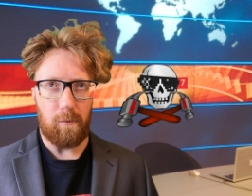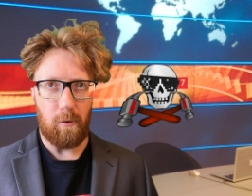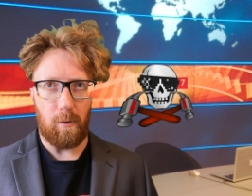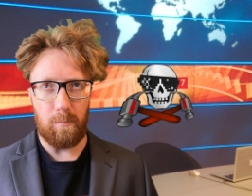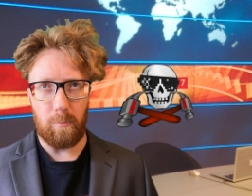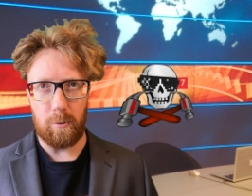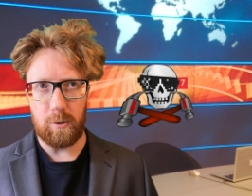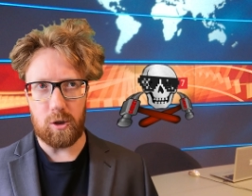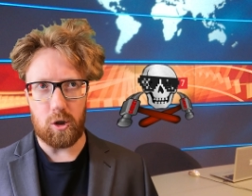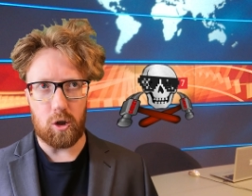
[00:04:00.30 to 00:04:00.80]

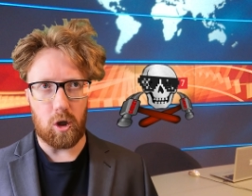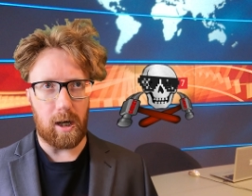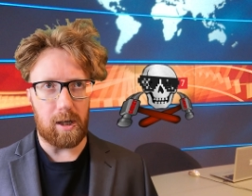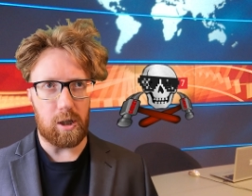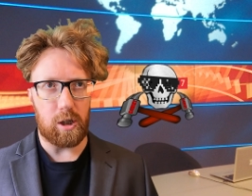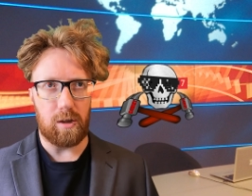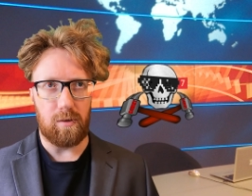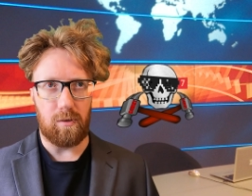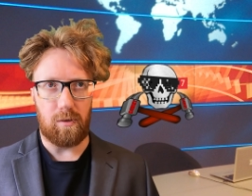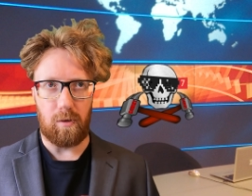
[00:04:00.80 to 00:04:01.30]
from
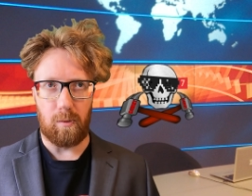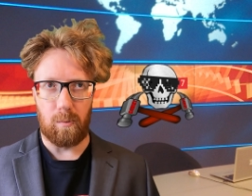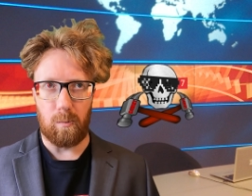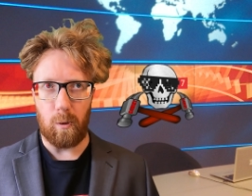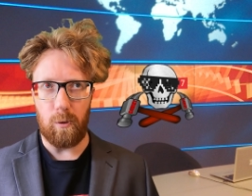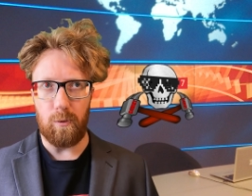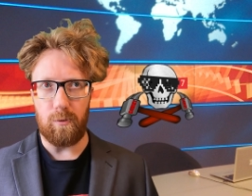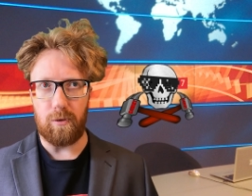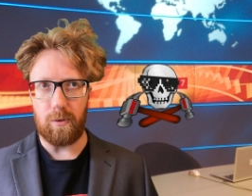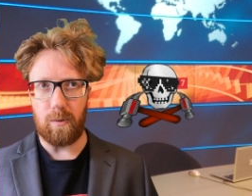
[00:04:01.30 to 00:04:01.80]
restrictions to
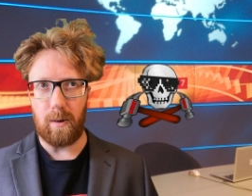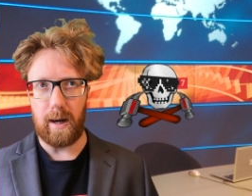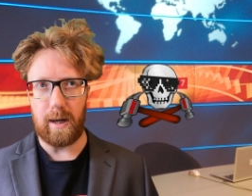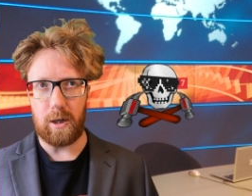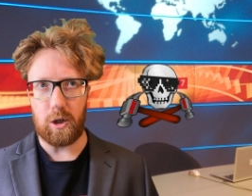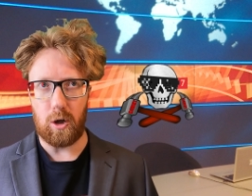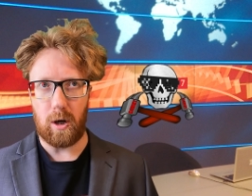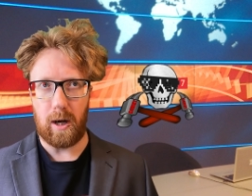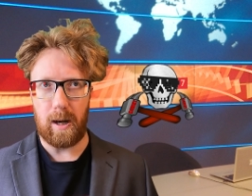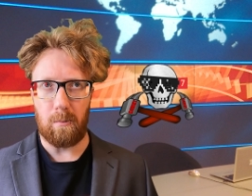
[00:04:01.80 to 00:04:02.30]
root
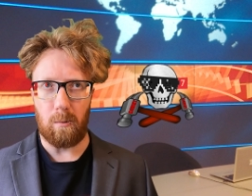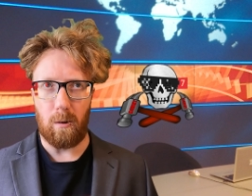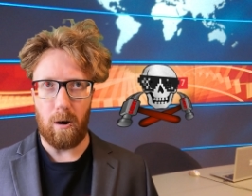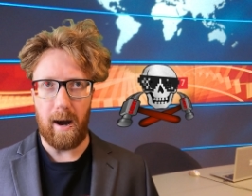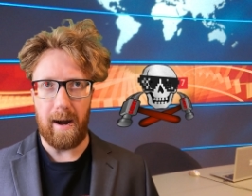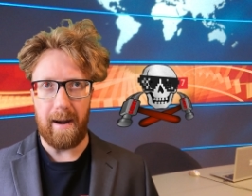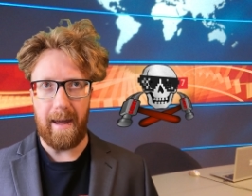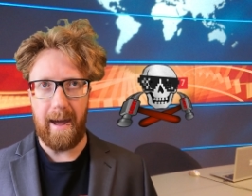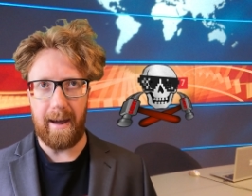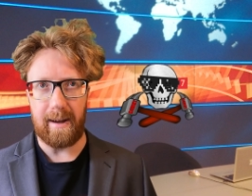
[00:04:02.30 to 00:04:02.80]
directory
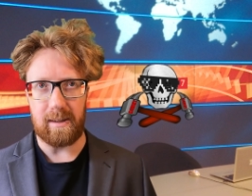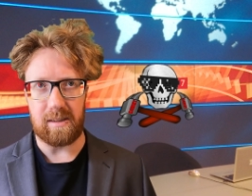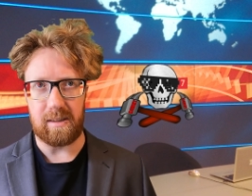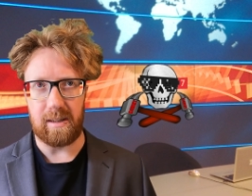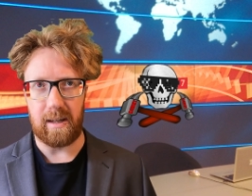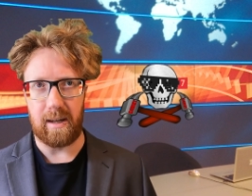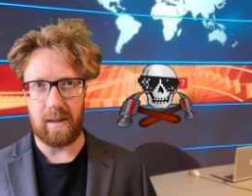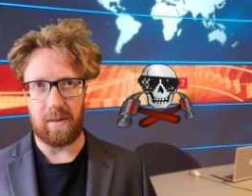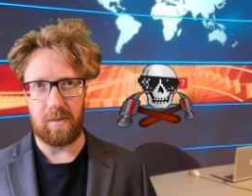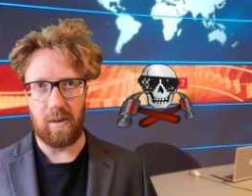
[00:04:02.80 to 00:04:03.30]
write
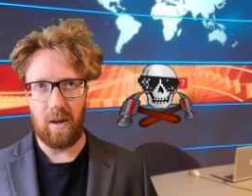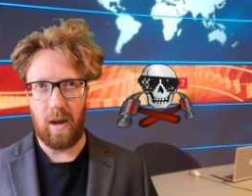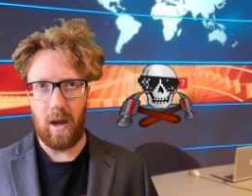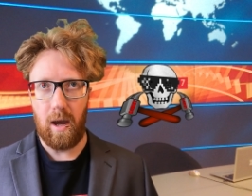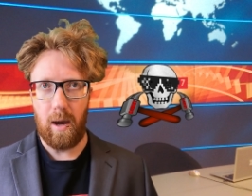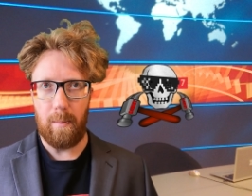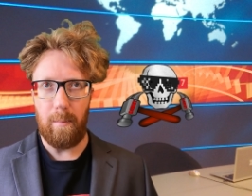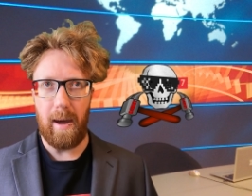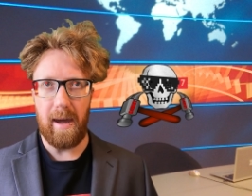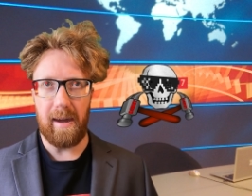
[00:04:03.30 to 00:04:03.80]
access,
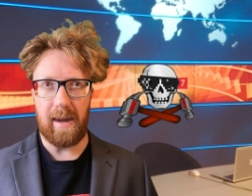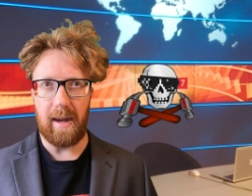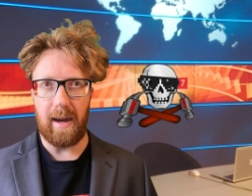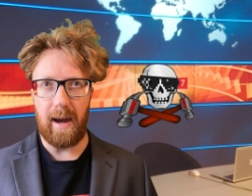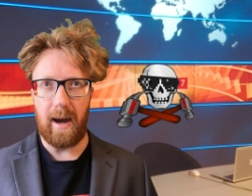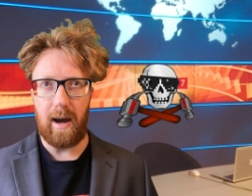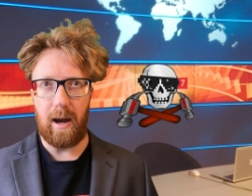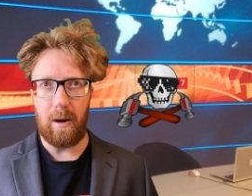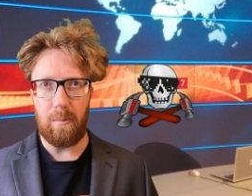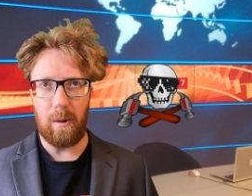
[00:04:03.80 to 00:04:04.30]
making
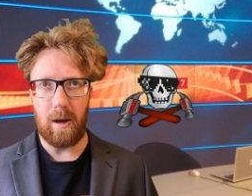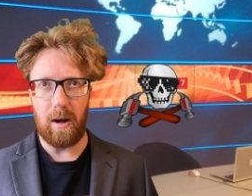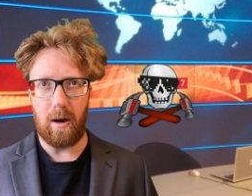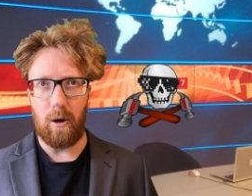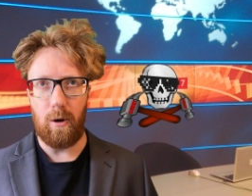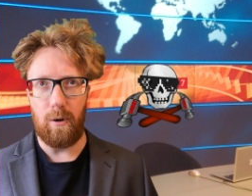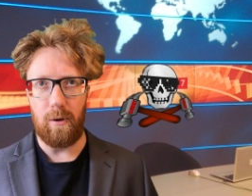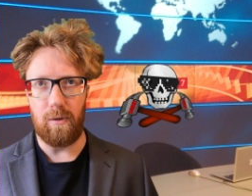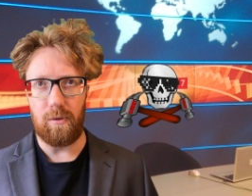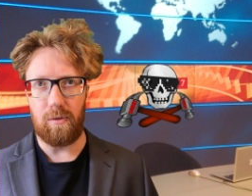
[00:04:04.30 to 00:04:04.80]
hardware
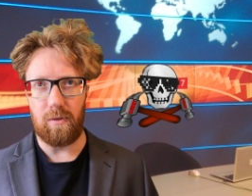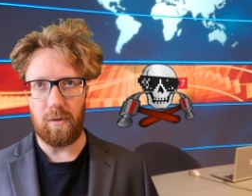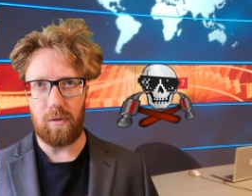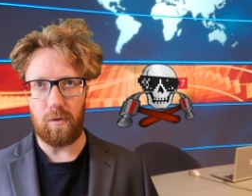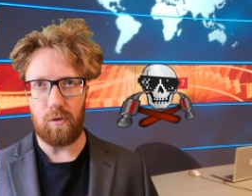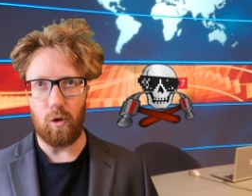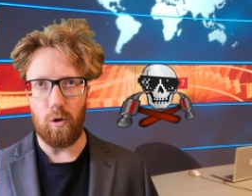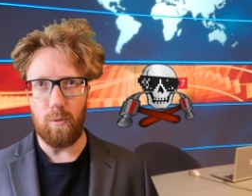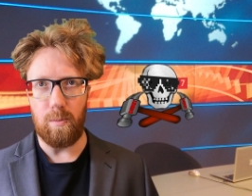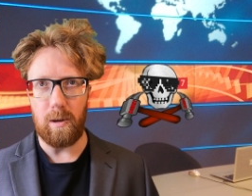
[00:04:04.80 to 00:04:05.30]
owners the
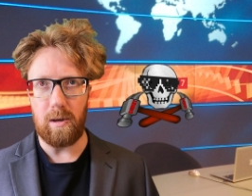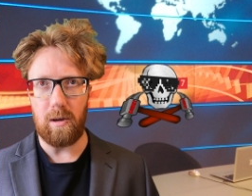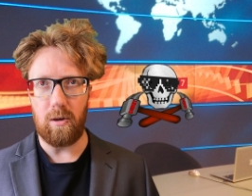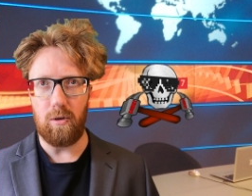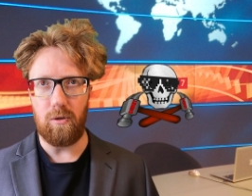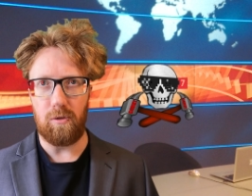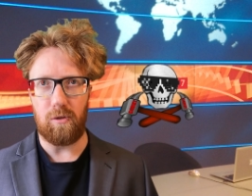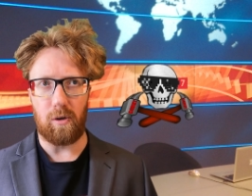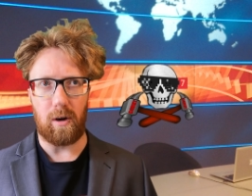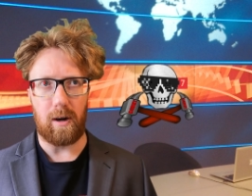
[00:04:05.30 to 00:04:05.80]
super
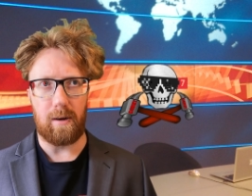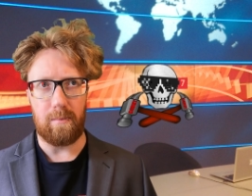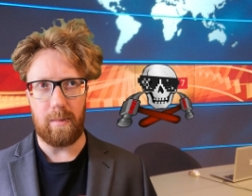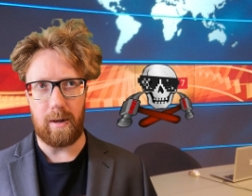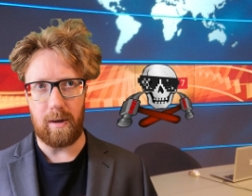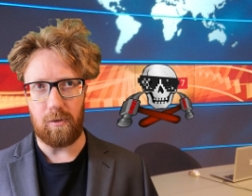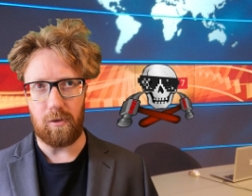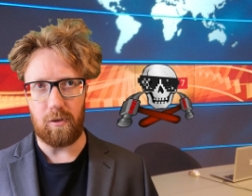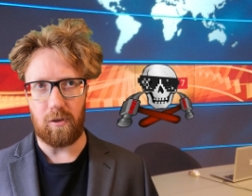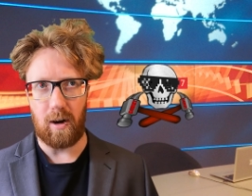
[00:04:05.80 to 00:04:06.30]
user
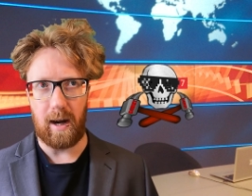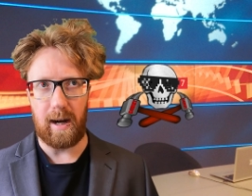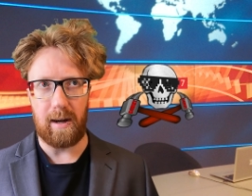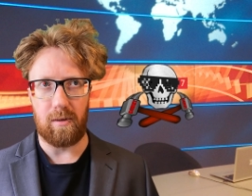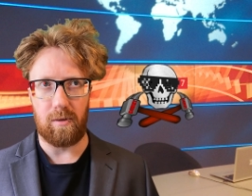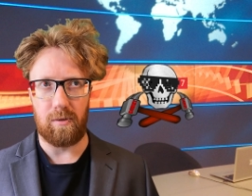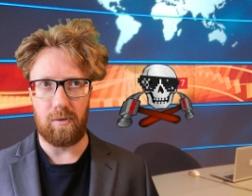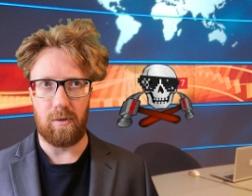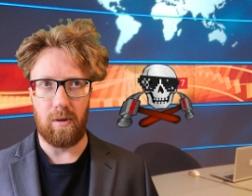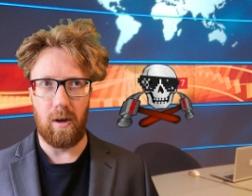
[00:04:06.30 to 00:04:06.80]

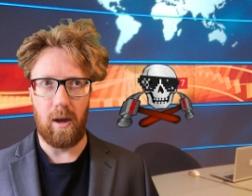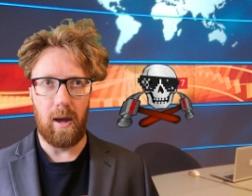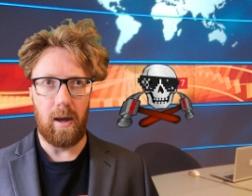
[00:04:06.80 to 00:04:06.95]
administrators.